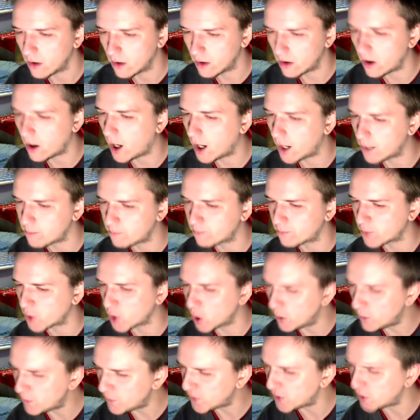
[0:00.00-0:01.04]
I'm
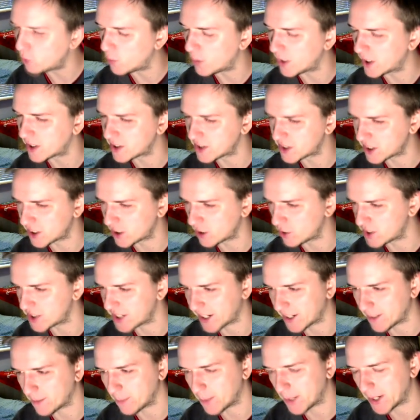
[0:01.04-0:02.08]
confident we can secure
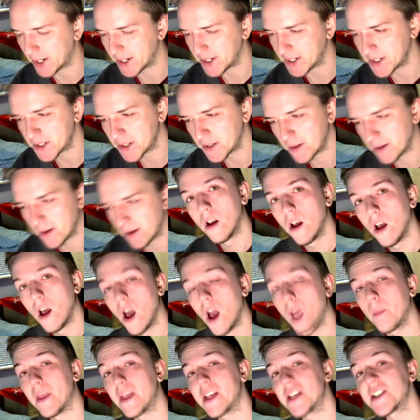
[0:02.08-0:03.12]
second place.
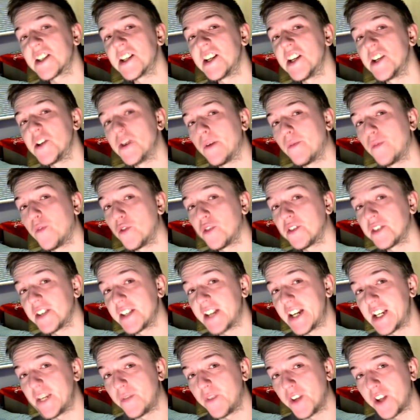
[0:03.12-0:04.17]
But that's going to do it for
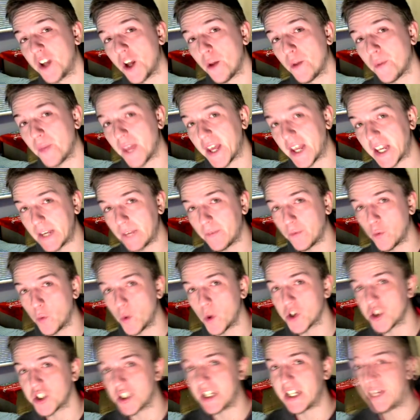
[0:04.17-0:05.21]
today's video. Thank you for
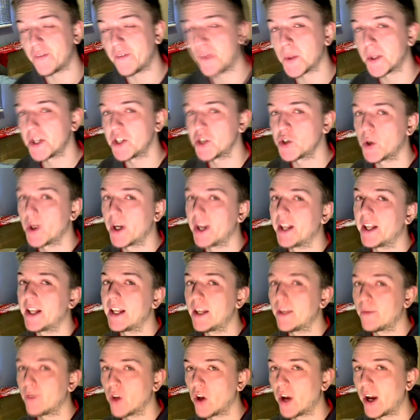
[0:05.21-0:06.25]
watching. If you enjoyed it,
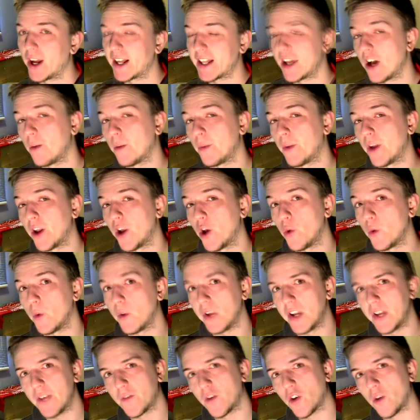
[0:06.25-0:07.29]
leave a like down below,
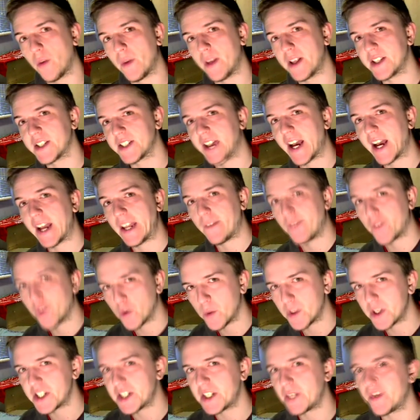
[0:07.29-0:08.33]
leave comments, and if you want
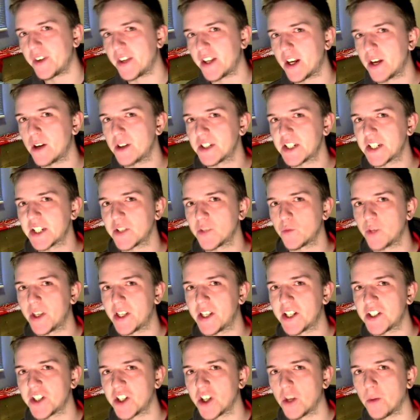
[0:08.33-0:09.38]
to see videos as and when they
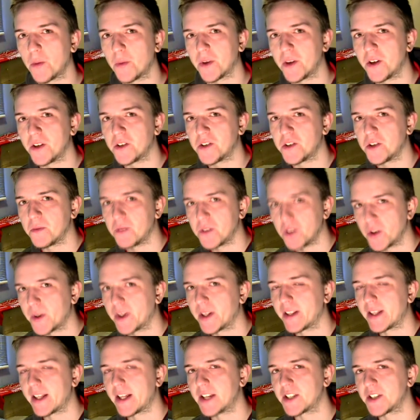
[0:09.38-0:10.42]
turn up on YouTube, do
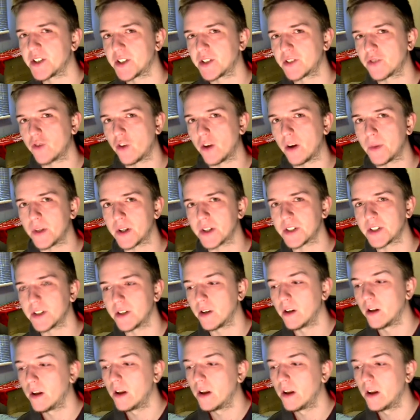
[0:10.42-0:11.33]
hit that subscribe button,